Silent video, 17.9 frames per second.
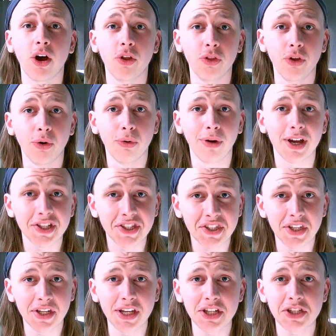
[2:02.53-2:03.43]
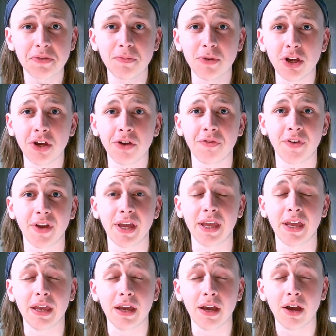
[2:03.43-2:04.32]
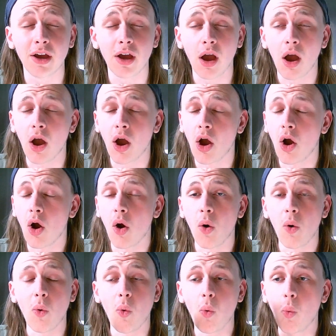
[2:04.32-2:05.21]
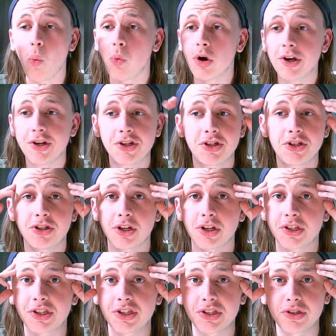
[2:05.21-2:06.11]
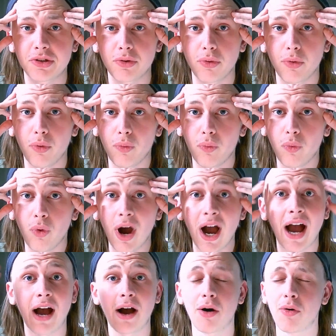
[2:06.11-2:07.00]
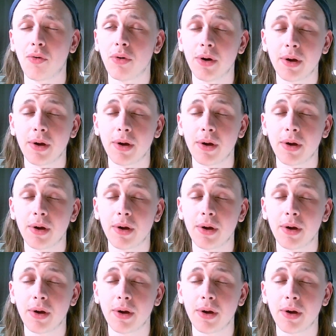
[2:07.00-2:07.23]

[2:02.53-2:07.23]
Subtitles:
the rest of this movie was just wow.